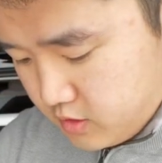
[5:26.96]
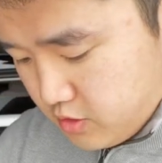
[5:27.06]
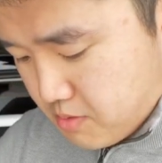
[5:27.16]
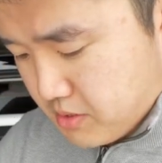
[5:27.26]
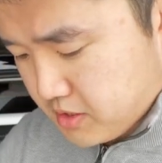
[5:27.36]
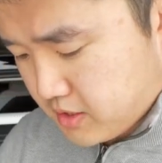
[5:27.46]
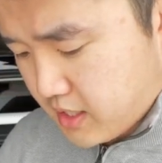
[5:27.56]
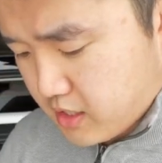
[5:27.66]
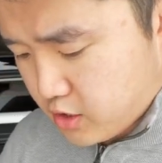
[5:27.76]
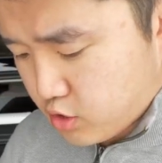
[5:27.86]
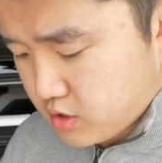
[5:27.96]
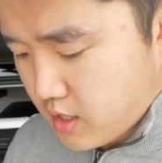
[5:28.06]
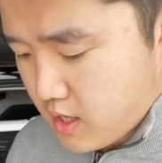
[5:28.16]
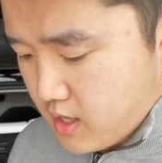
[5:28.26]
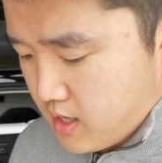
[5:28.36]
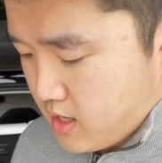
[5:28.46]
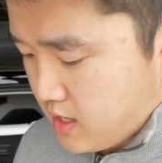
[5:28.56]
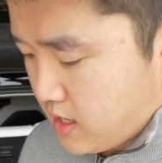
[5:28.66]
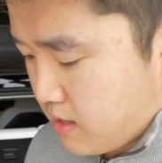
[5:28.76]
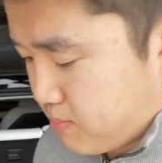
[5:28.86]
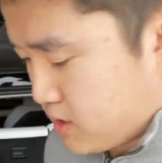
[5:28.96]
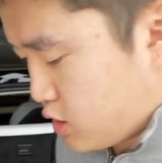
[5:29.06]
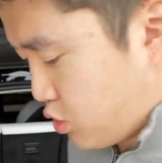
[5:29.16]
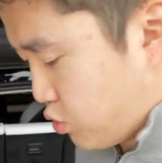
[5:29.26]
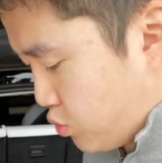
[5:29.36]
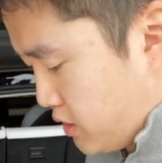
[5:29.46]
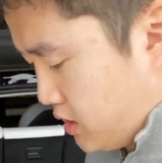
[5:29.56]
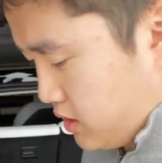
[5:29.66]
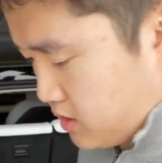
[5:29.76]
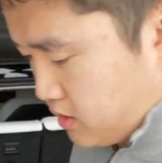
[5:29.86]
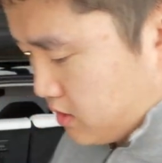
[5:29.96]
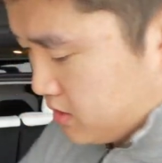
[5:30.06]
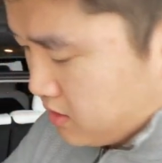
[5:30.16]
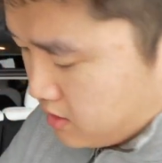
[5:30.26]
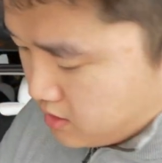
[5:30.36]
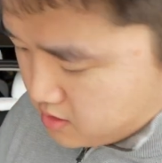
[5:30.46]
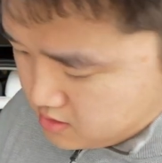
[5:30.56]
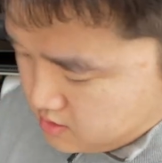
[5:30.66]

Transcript: Remember, this kind of goes in between, so there's nothing under